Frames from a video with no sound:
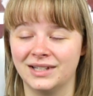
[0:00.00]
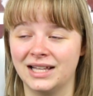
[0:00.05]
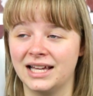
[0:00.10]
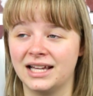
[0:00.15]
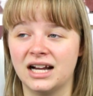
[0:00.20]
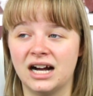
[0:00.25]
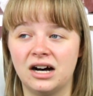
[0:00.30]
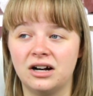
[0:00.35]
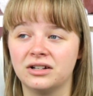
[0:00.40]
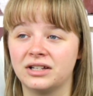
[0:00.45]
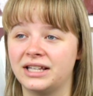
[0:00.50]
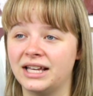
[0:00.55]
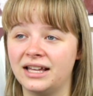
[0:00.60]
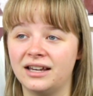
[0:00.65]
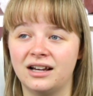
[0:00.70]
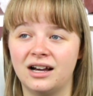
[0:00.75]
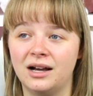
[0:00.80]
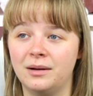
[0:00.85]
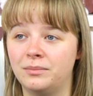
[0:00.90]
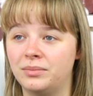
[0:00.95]
Like, I'll
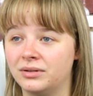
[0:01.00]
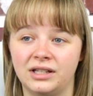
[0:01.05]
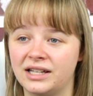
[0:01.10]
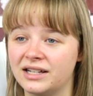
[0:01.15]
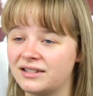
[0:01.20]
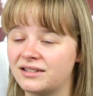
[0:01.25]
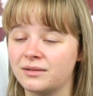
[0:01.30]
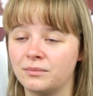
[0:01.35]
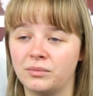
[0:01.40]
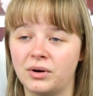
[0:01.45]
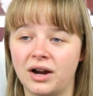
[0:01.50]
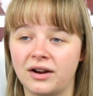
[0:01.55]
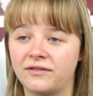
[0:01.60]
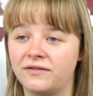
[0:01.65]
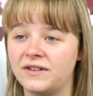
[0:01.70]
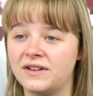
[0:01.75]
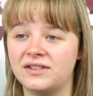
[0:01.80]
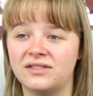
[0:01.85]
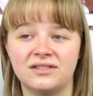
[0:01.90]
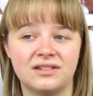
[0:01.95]
get up, get some
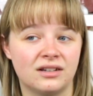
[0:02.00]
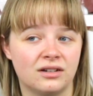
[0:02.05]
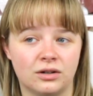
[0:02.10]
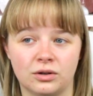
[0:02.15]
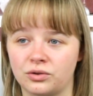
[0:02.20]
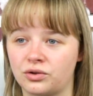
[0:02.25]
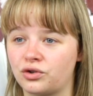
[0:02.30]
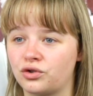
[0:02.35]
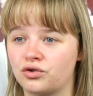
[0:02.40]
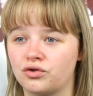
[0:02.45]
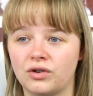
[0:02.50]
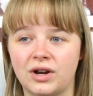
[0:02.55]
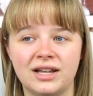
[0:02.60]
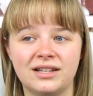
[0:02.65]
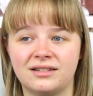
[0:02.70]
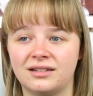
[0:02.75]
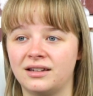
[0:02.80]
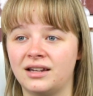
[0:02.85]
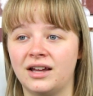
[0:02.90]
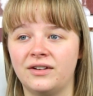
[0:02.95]
breakfast, go
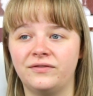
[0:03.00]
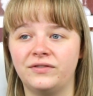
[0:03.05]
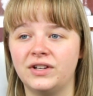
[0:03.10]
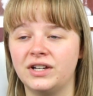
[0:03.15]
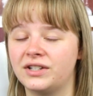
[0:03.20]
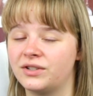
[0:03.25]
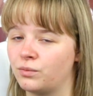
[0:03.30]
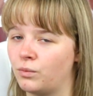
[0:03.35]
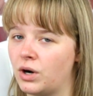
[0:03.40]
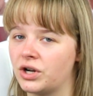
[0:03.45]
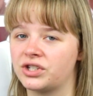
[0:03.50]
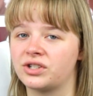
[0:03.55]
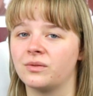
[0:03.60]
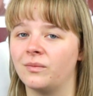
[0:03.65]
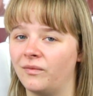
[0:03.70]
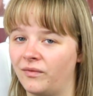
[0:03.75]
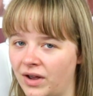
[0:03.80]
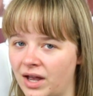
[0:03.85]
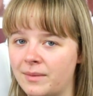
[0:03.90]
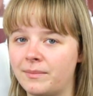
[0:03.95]
straight to Netflix, watch
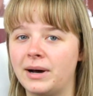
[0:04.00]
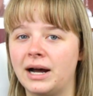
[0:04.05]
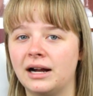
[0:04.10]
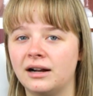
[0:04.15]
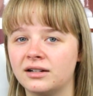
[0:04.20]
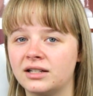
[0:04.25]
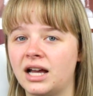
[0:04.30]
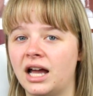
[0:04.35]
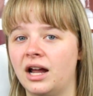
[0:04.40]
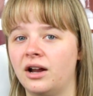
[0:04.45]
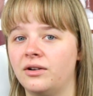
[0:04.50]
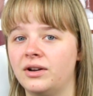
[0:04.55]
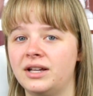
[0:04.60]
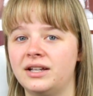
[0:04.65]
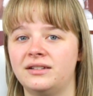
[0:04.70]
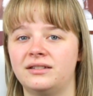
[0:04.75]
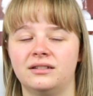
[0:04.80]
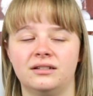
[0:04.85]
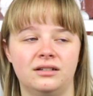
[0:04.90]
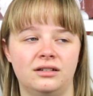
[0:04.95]
some Vampire
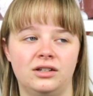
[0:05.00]
Diaries,